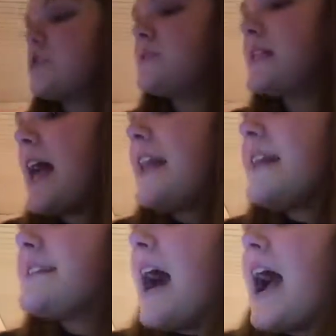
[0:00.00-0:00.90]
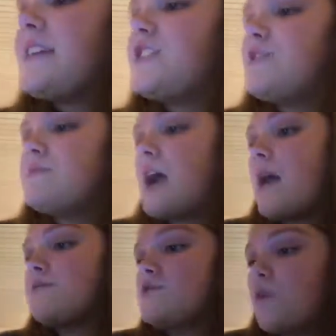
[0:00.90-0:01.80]
So, settings, iTunes,
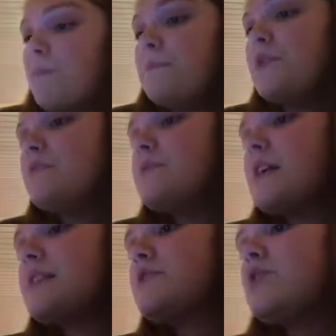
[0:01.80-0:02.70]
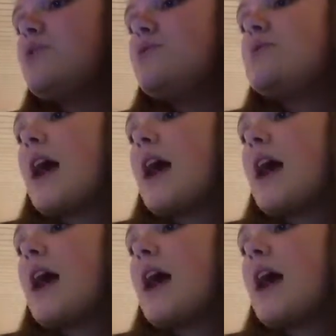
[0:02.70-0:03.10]
App Store, music, news.